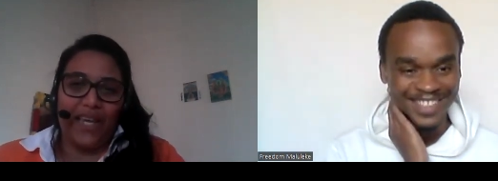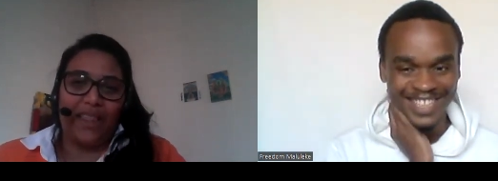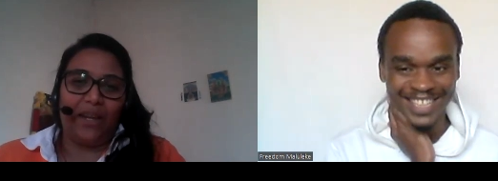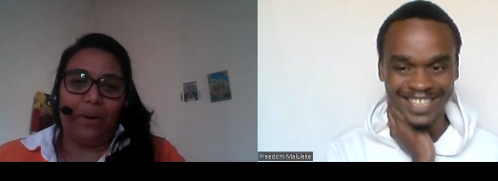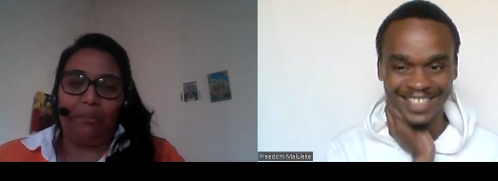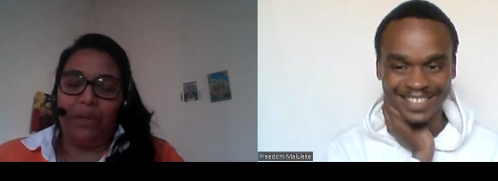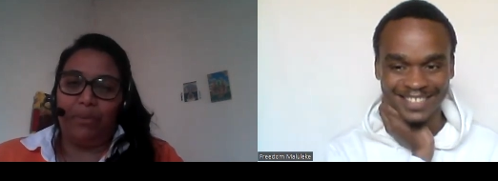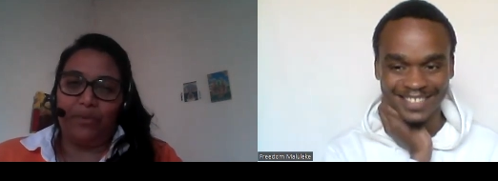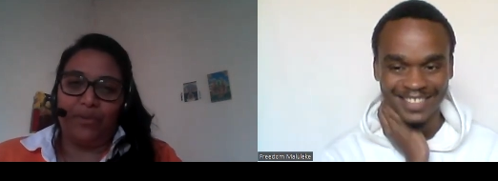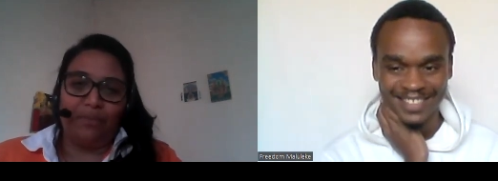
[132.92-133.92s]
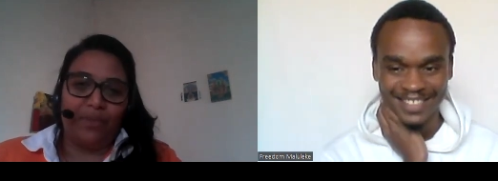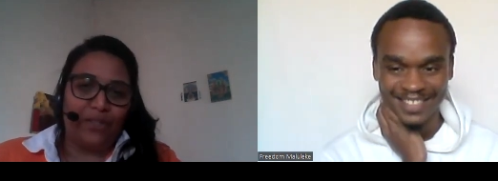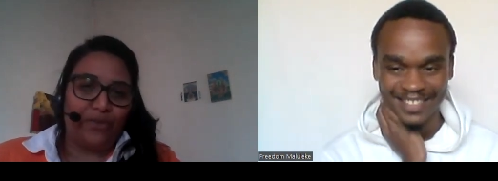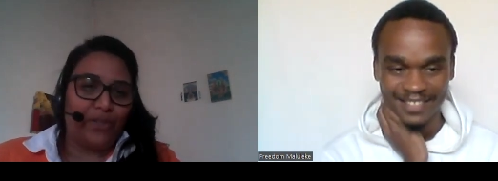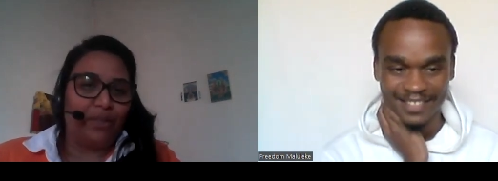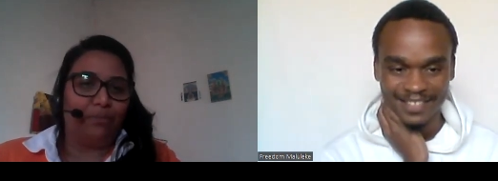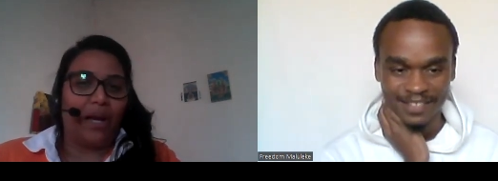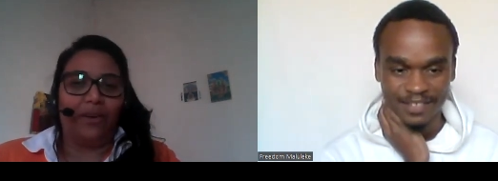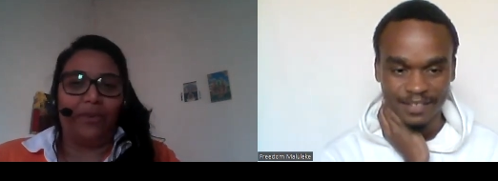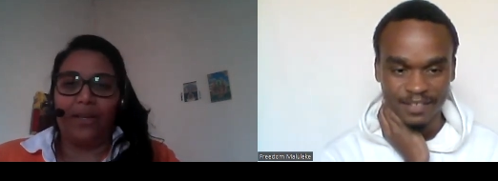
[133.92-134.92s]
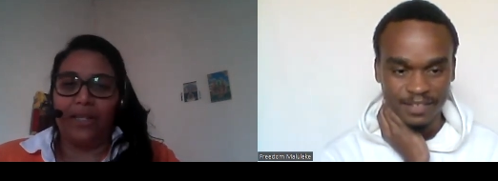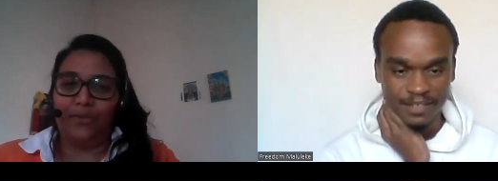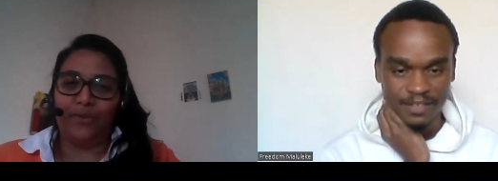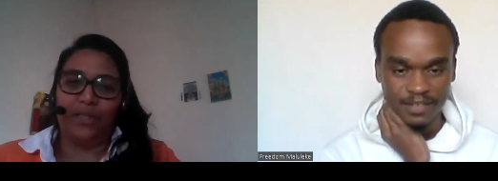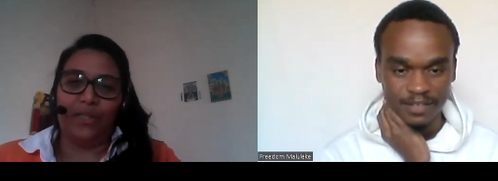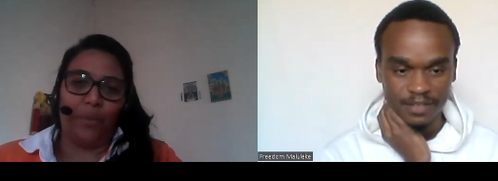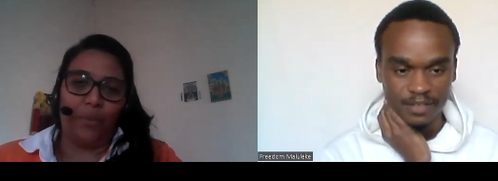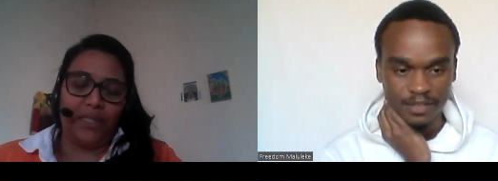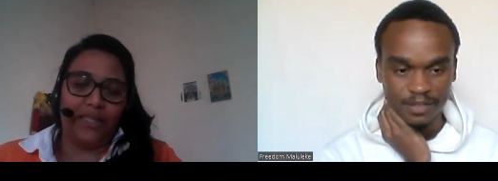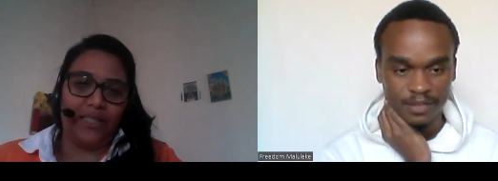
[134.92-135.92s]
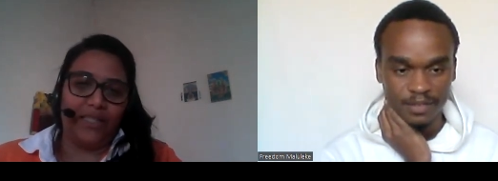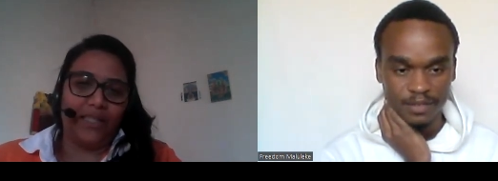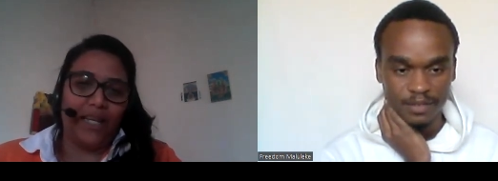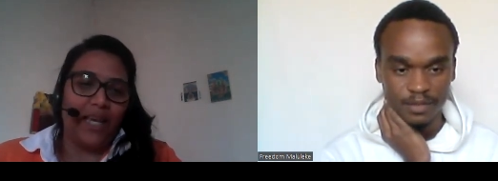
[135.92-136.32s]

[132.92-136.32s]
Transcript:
Speaker 1: there are people from different background, different communities,